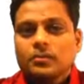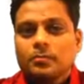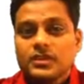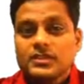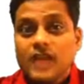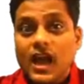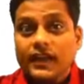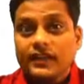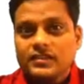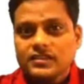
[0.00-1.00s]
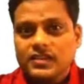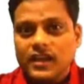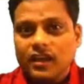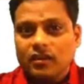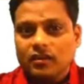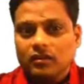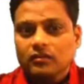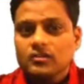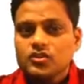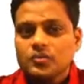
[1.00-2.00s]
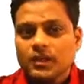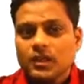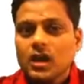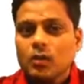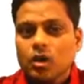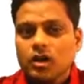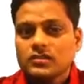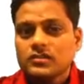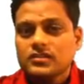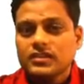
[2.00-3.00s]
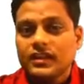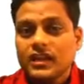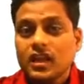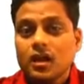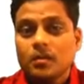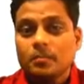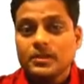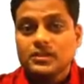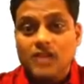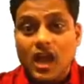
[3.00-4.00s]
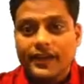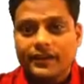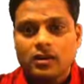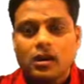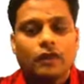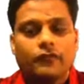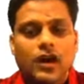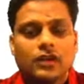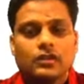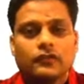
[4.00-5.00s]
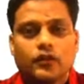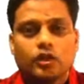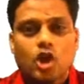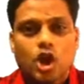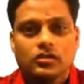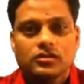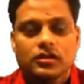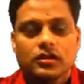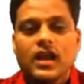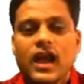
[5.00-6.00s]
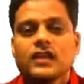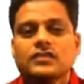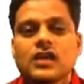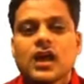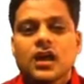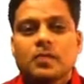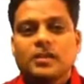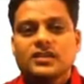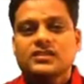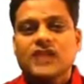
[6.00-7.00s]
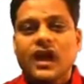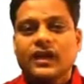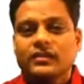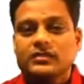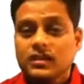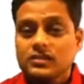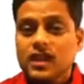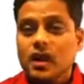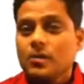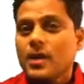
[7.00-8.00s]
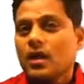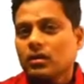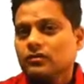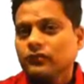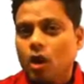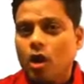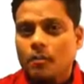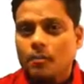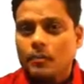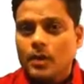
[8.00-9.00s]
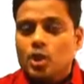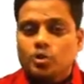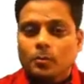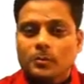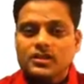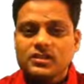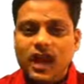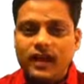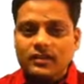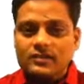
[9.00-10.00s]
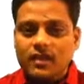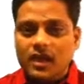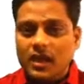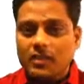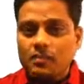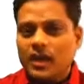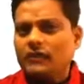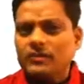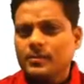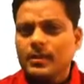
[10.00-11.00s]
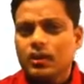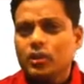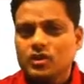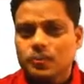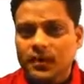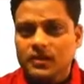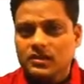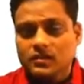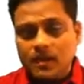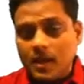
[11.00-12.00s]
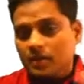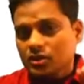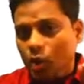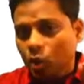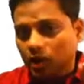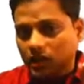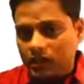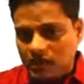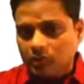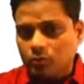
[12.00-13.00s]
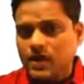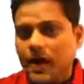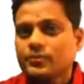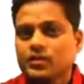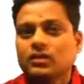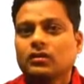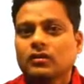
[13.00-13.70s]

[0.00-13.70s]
Besides is the error. Smita was sitting beside her father for the concert. Guys, besides is apart from. So besides him, everybody was present. That means only he was absent.